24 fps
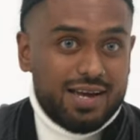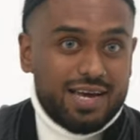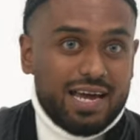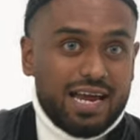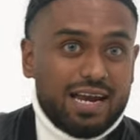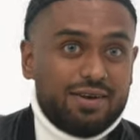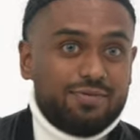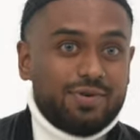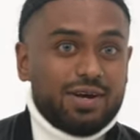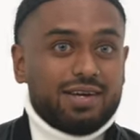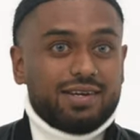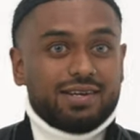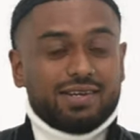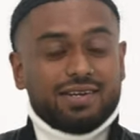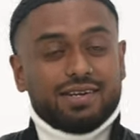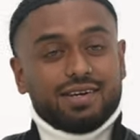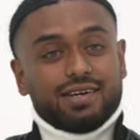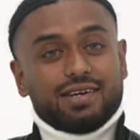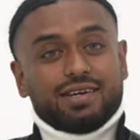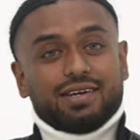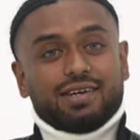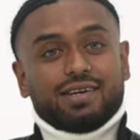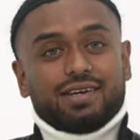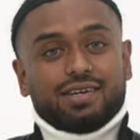Anyway,
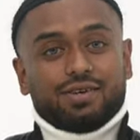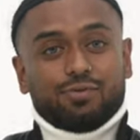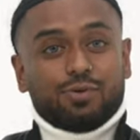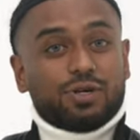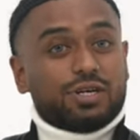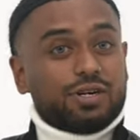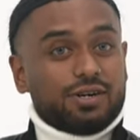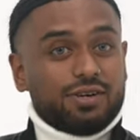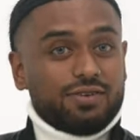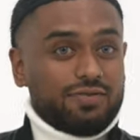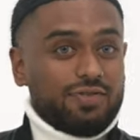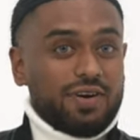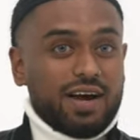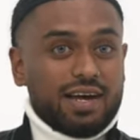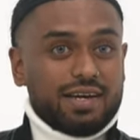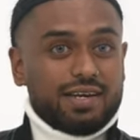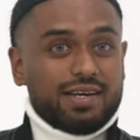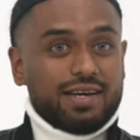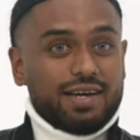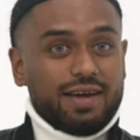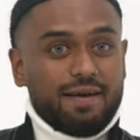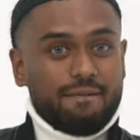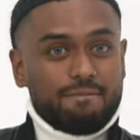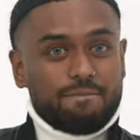we couldn't
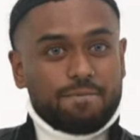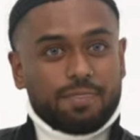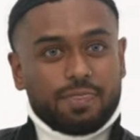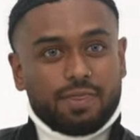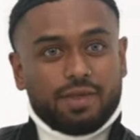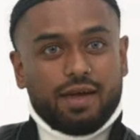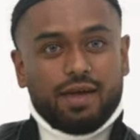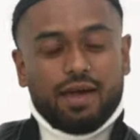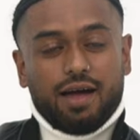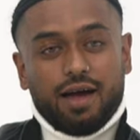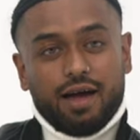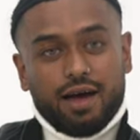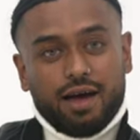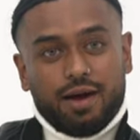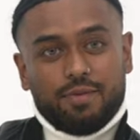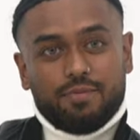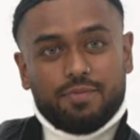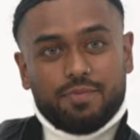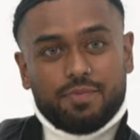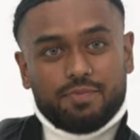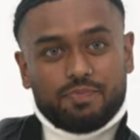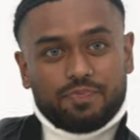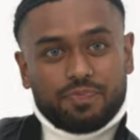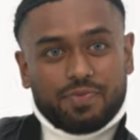find it.
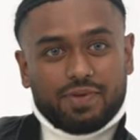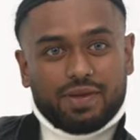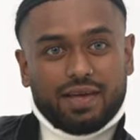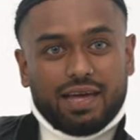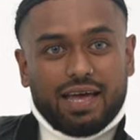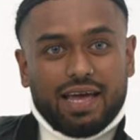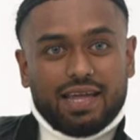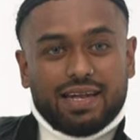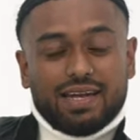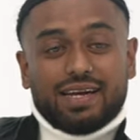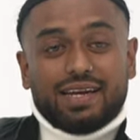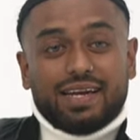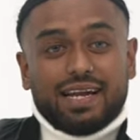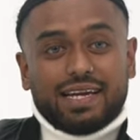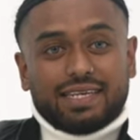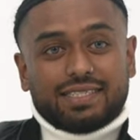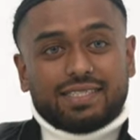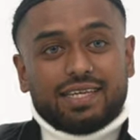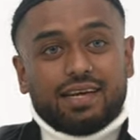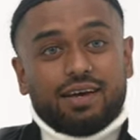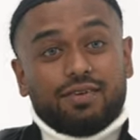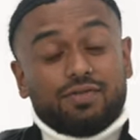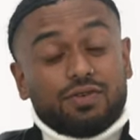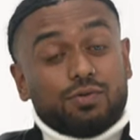Um, and then the
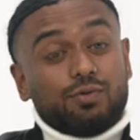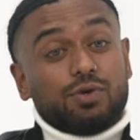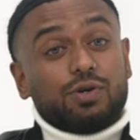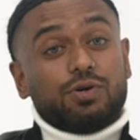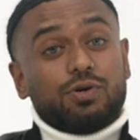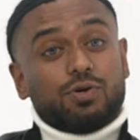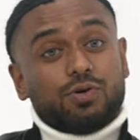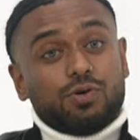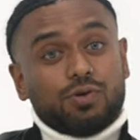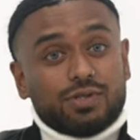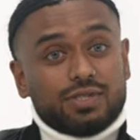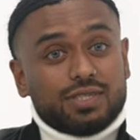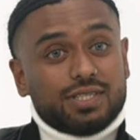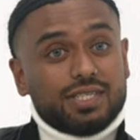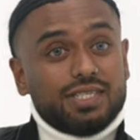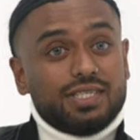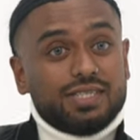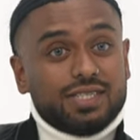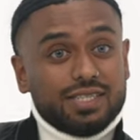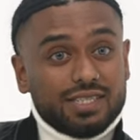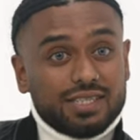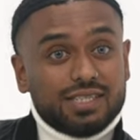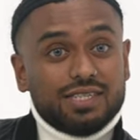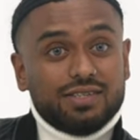next day, I think we got caught on
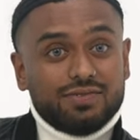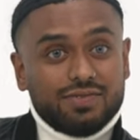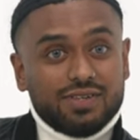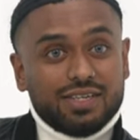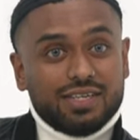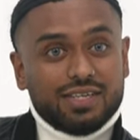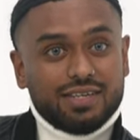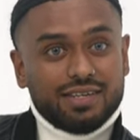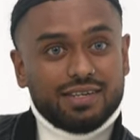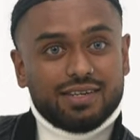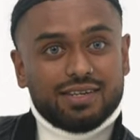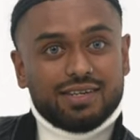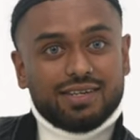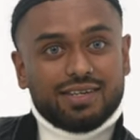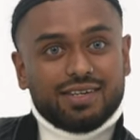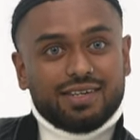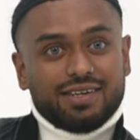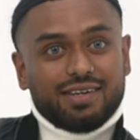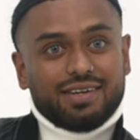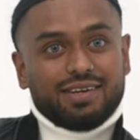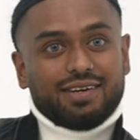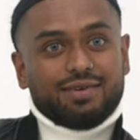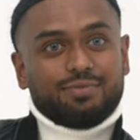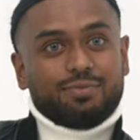CCTV.
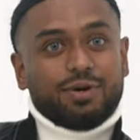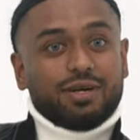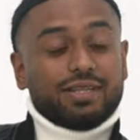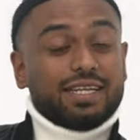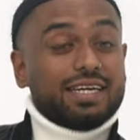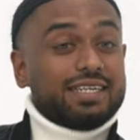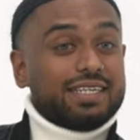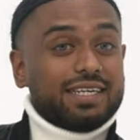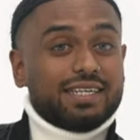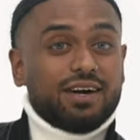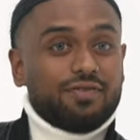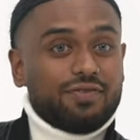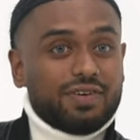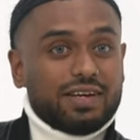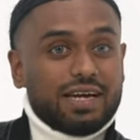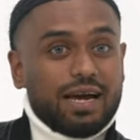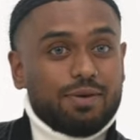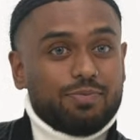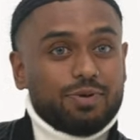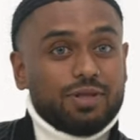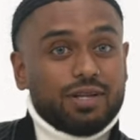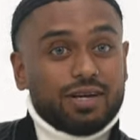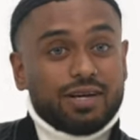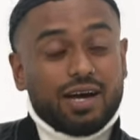But they did nothing
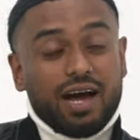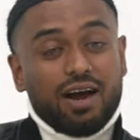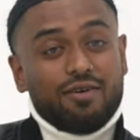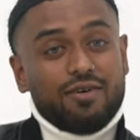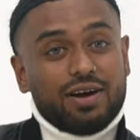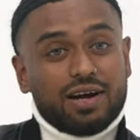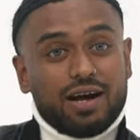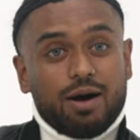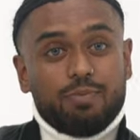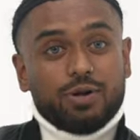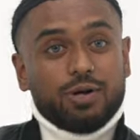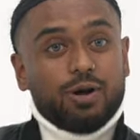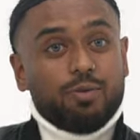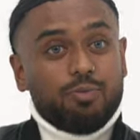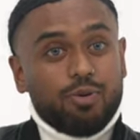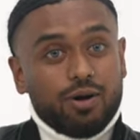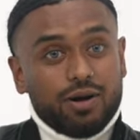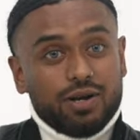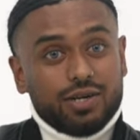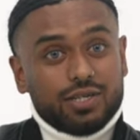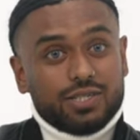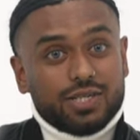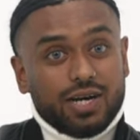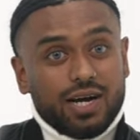happen. The guy rang up and
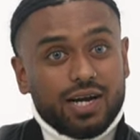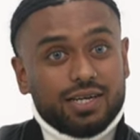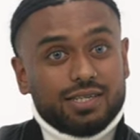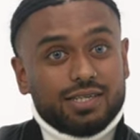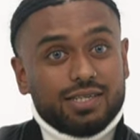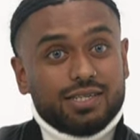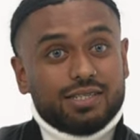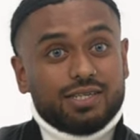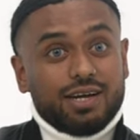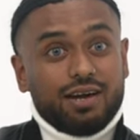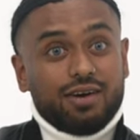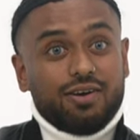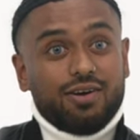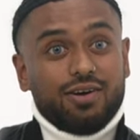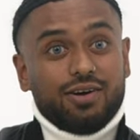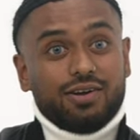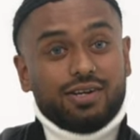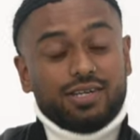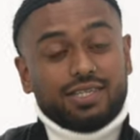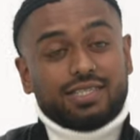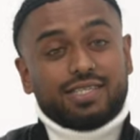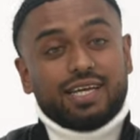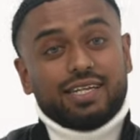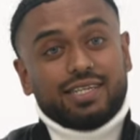apologized. He's like,
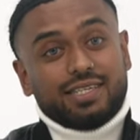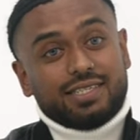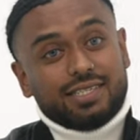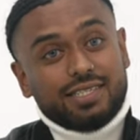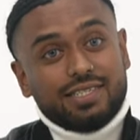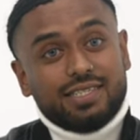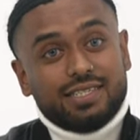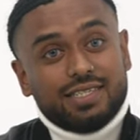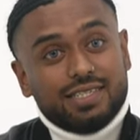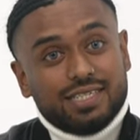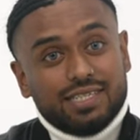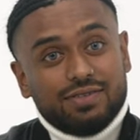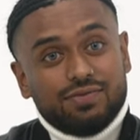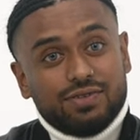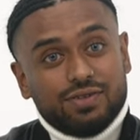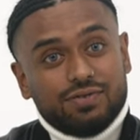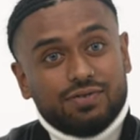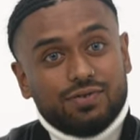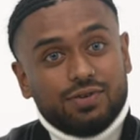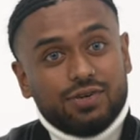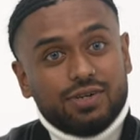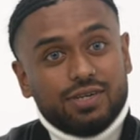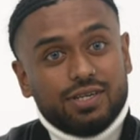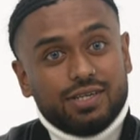look, he sent the CCTV
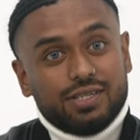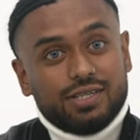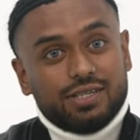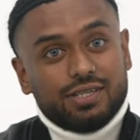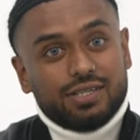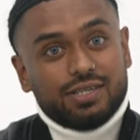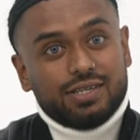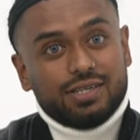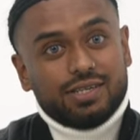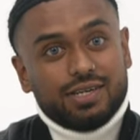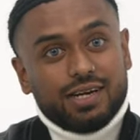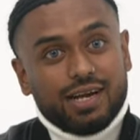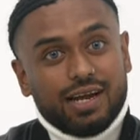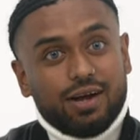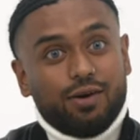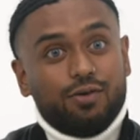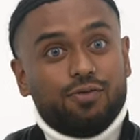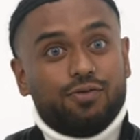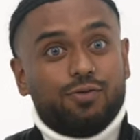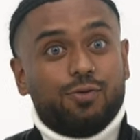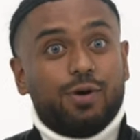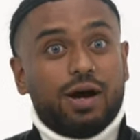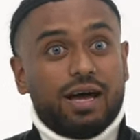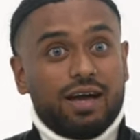footage
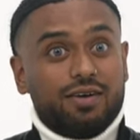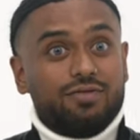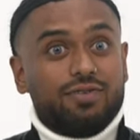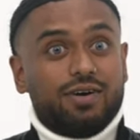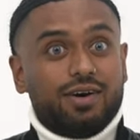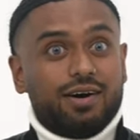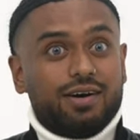of whatever.